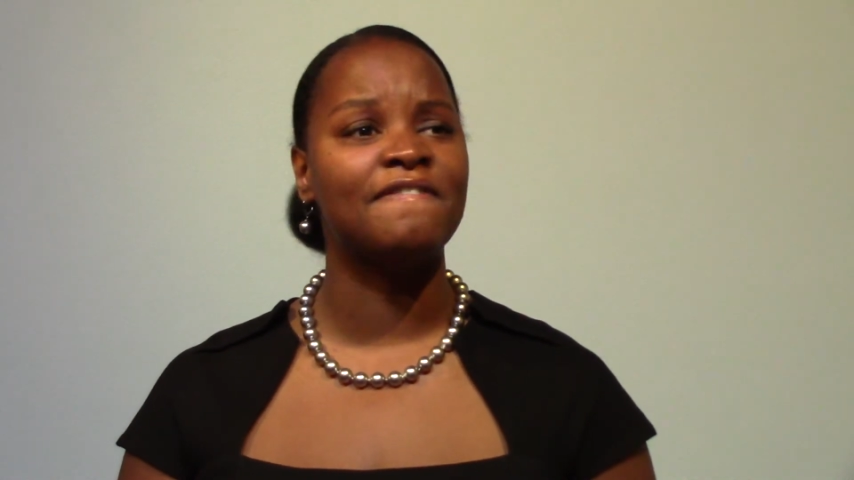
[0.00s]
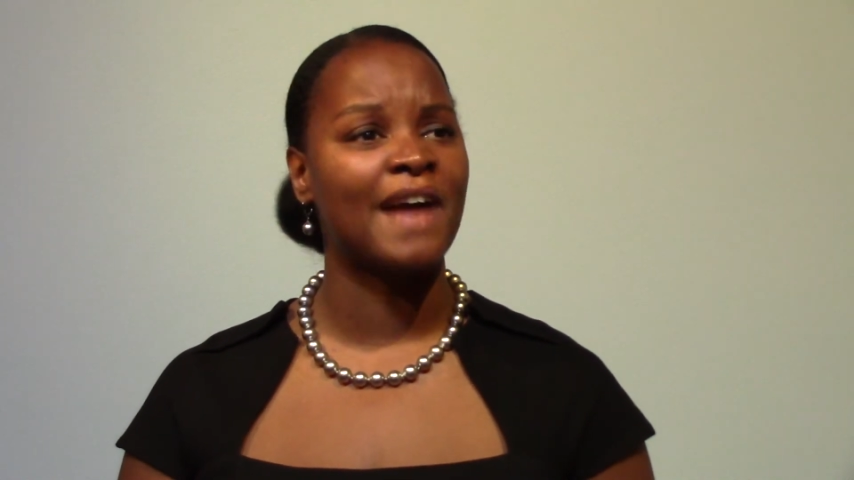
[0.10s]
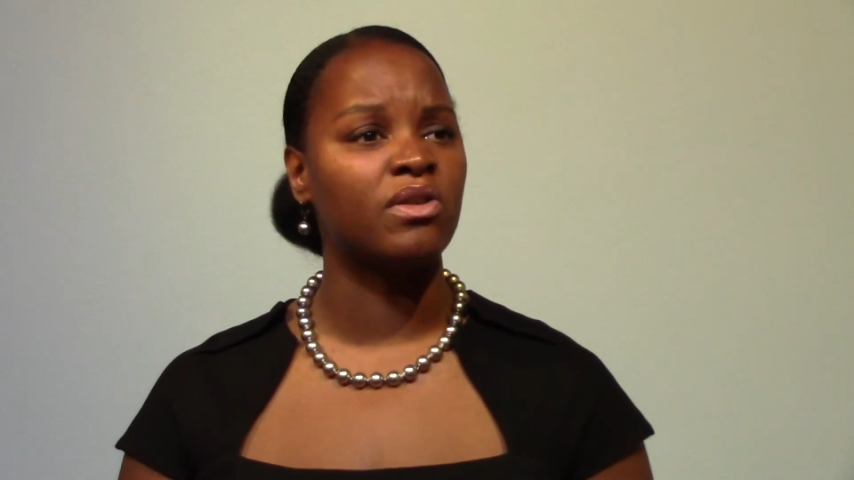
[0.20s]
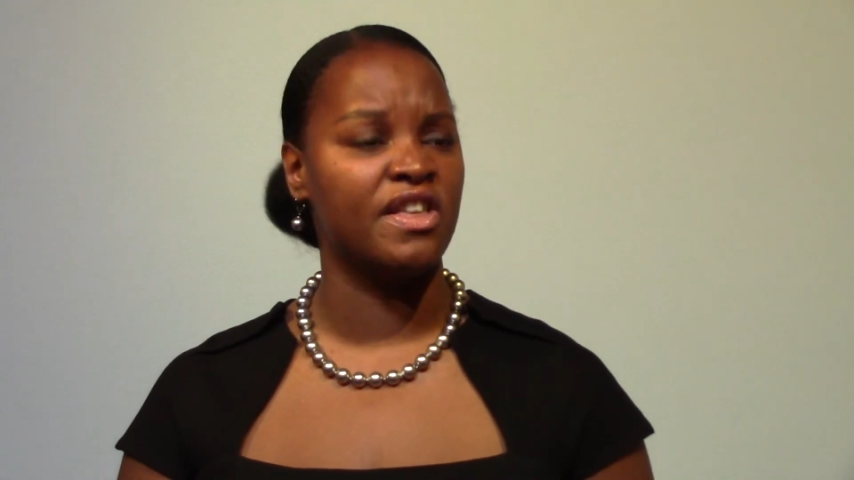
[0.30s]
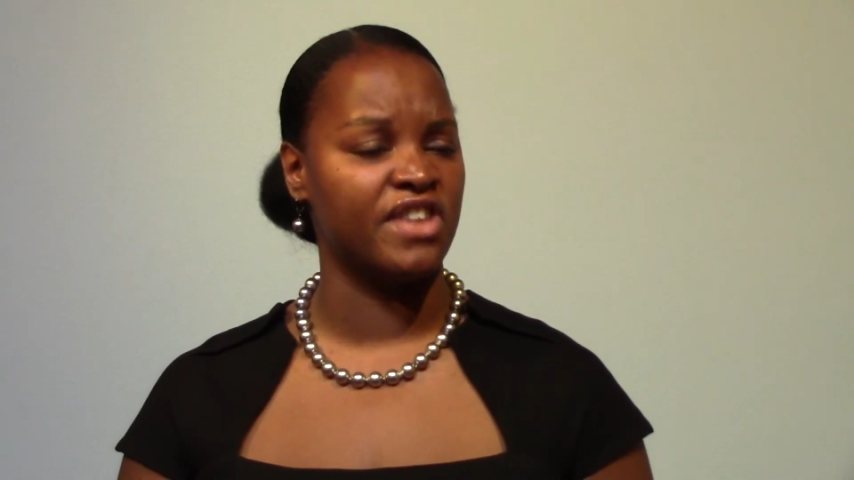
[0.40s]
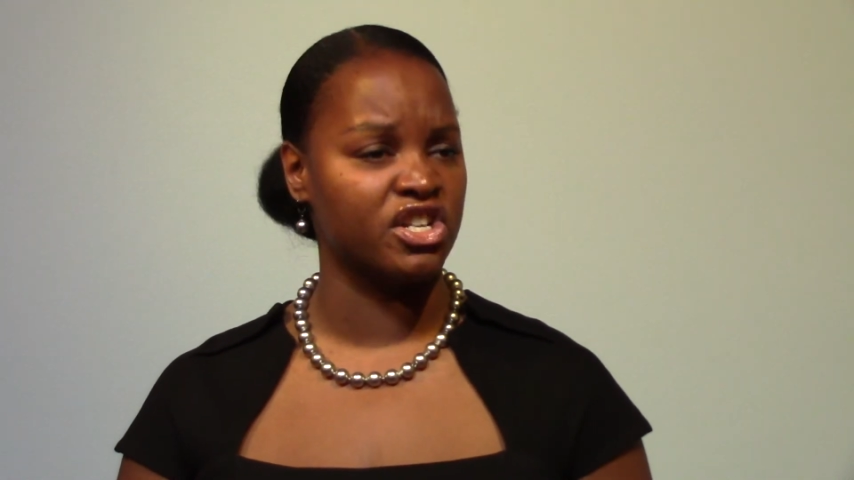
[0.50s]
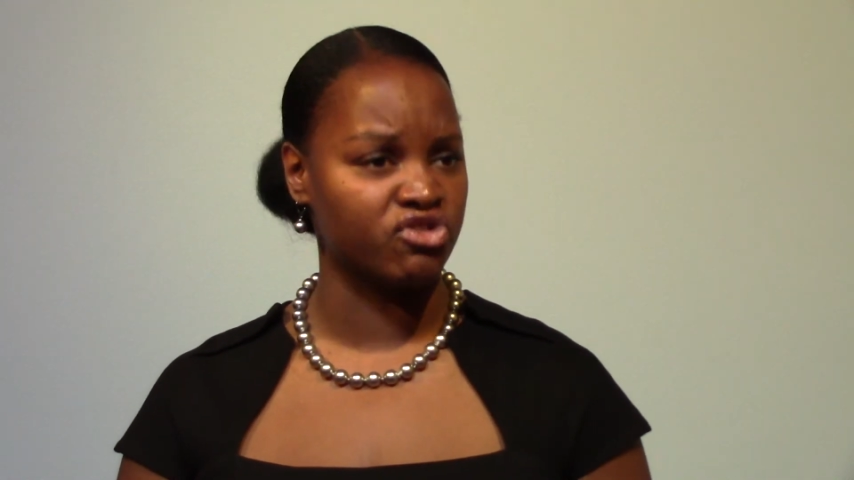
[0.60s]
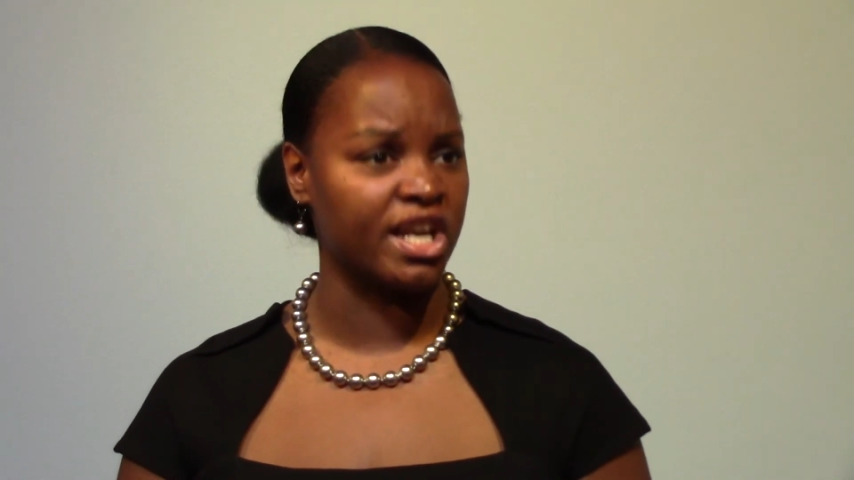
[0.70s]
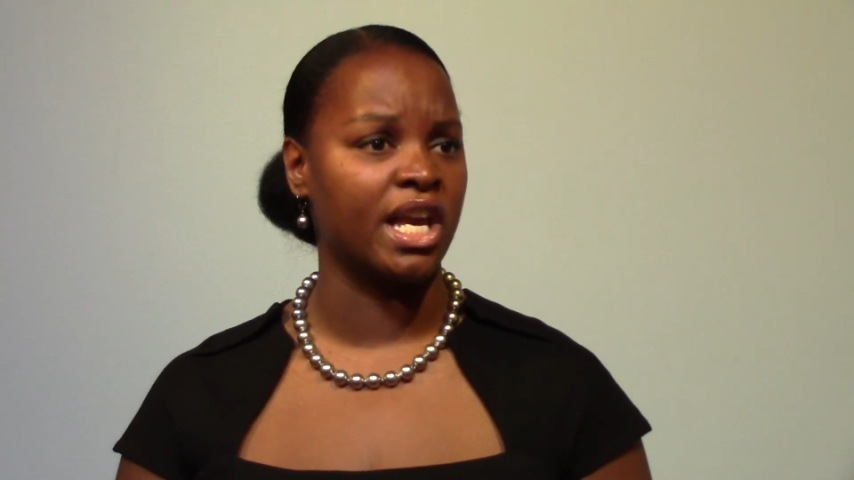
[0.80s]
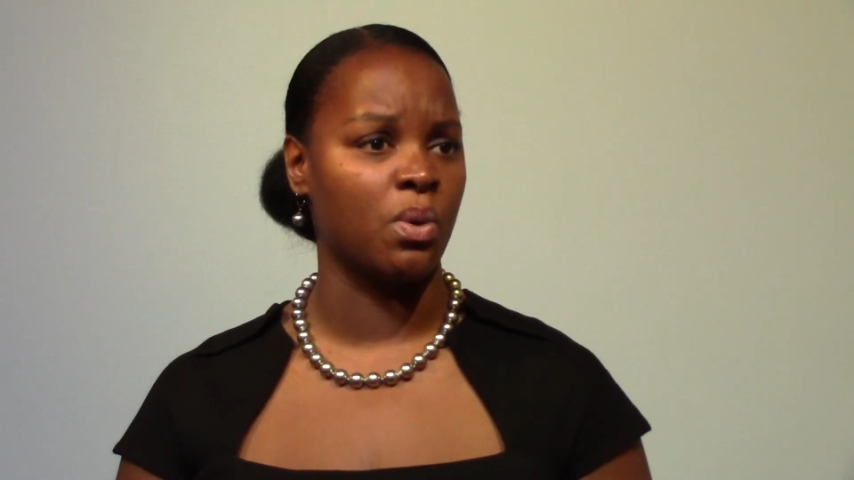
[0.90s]
found in their
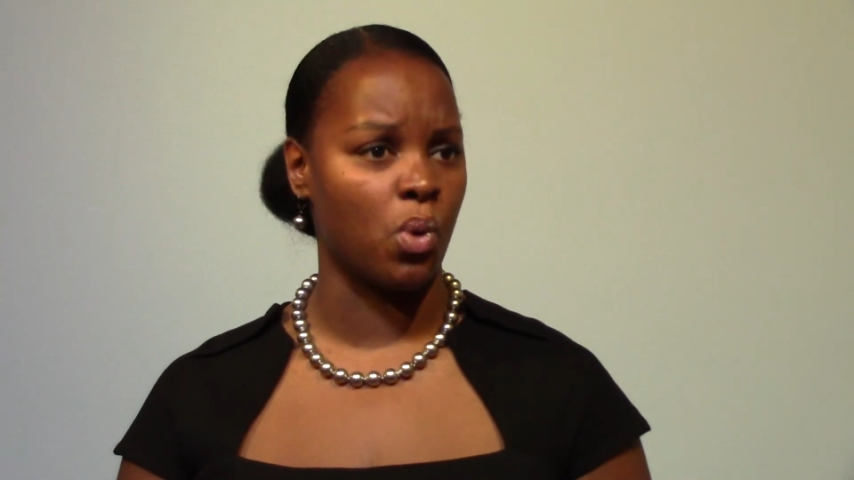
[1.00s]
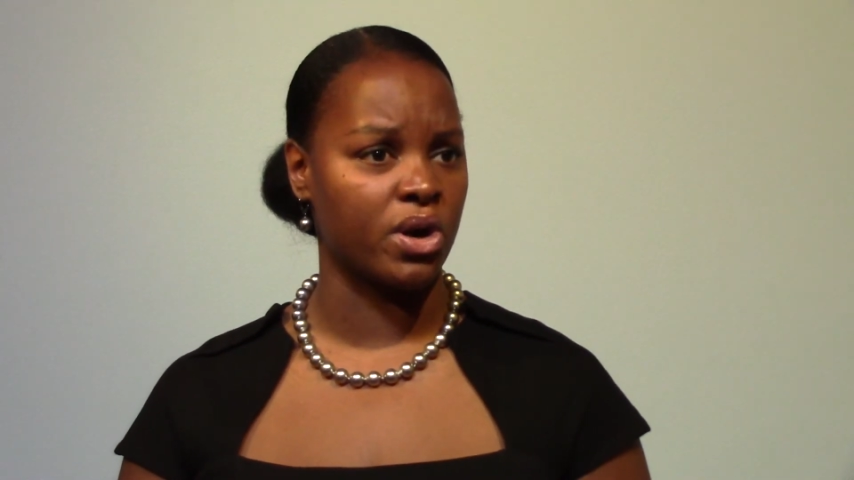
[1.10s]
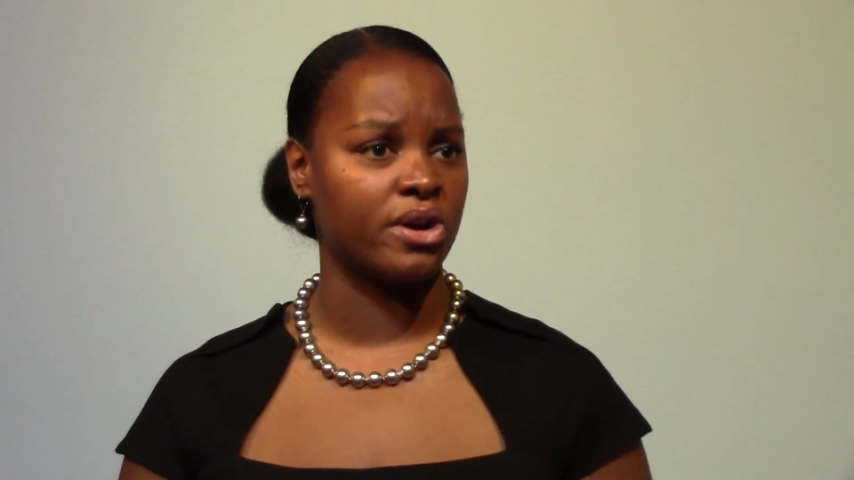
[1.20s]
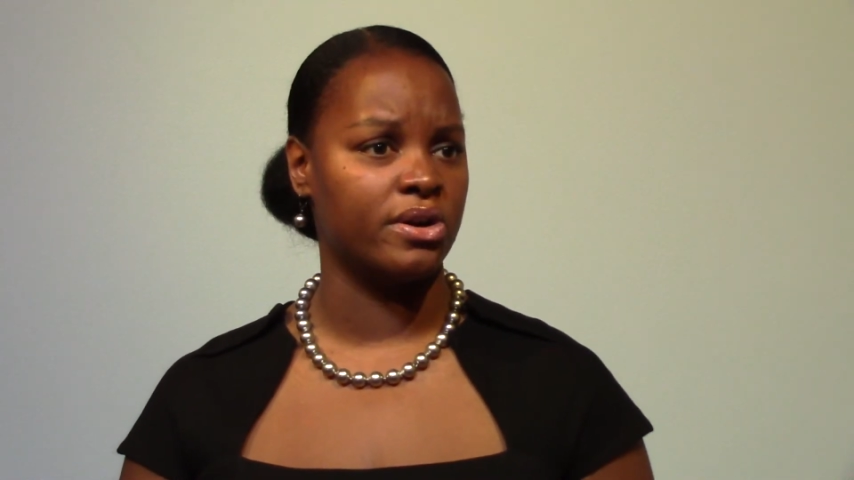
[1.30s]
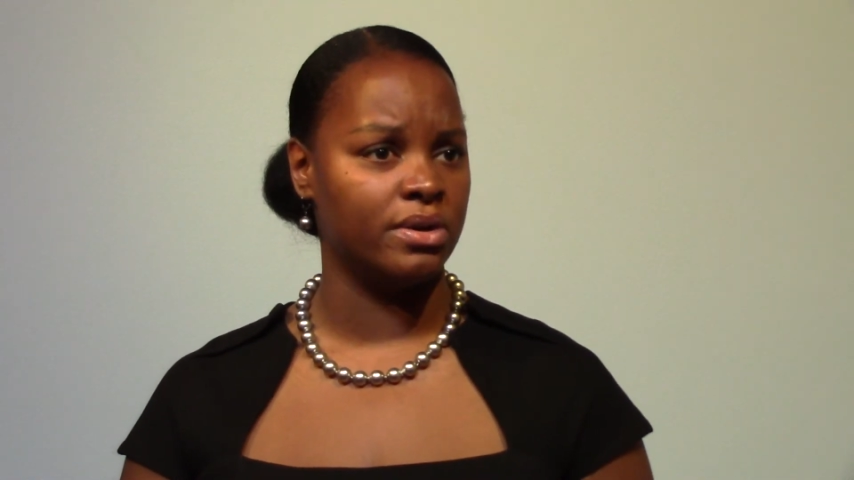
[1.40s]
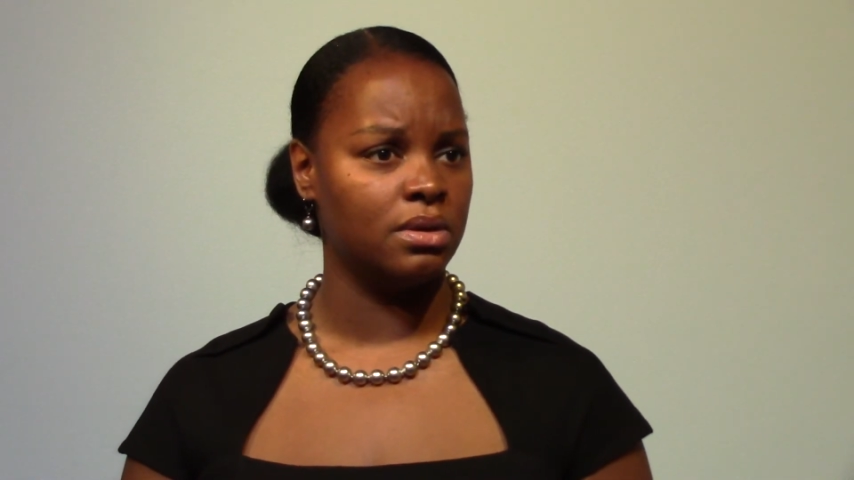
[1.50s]
drinking water.